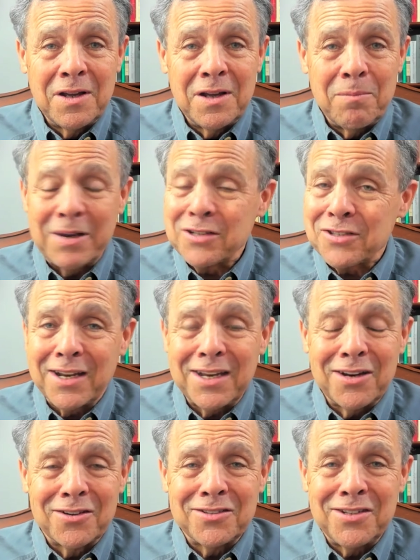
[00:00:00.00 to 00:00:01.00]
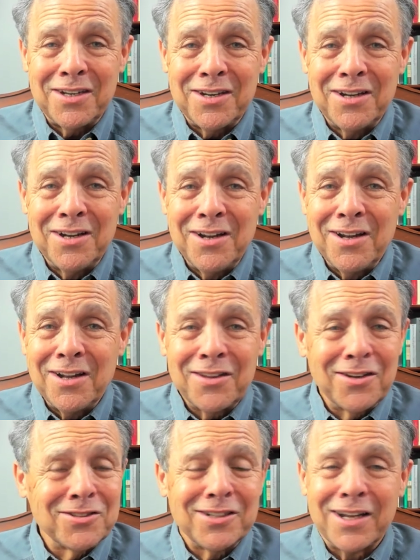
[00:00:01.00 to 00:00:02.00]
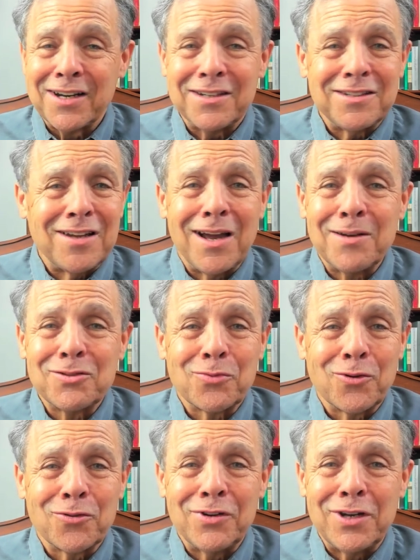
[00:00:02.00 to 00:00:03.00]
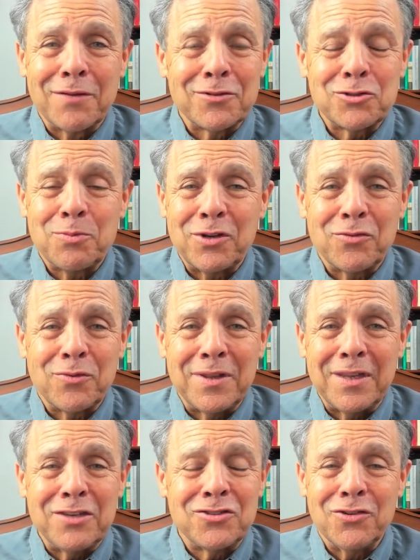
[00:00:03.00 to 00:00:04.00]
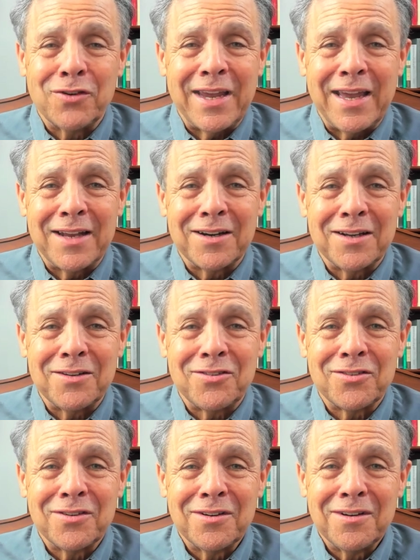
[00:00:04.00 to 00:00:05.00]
Because I guarantee you, there's not a dime's worth of difference between these two candidates,